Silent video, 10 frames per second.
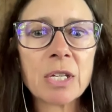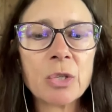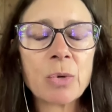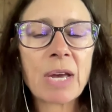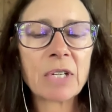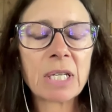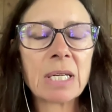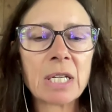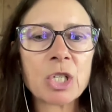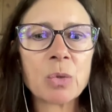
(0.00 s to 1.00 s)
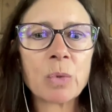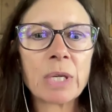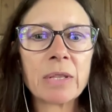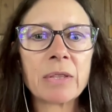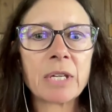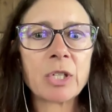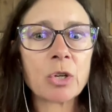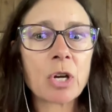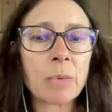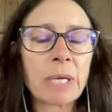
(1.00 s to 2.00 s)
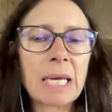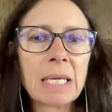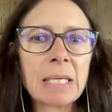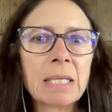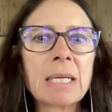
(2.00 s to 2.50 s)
that you have a connection with, that you're going in.